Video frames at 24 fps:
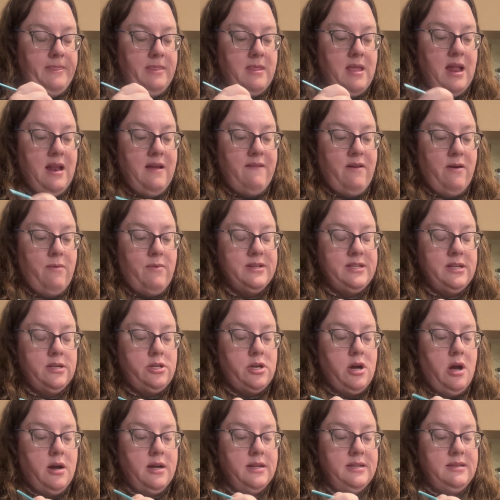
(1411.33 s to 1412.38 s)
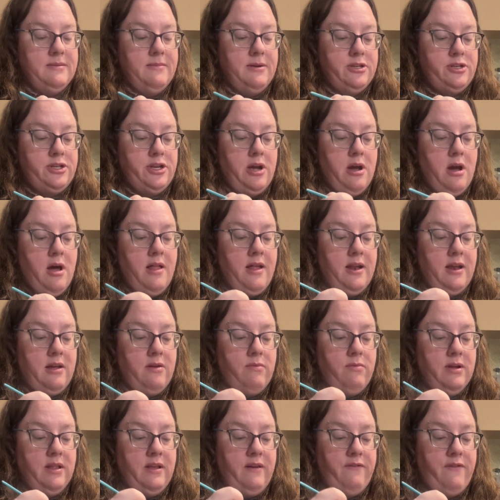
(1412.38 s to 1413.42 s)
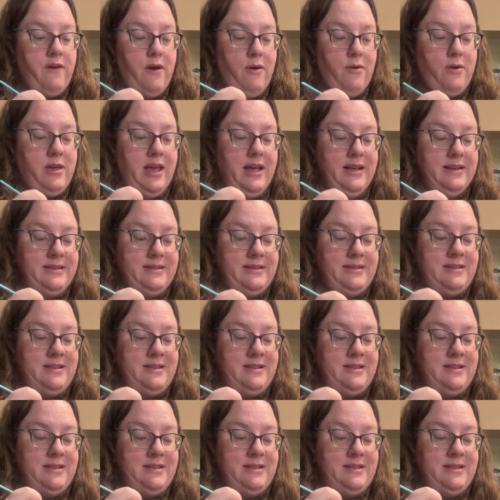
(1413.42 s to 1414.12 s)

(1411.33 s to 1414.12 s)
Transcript: And if I wasn't talking so much to y'all and could really focus,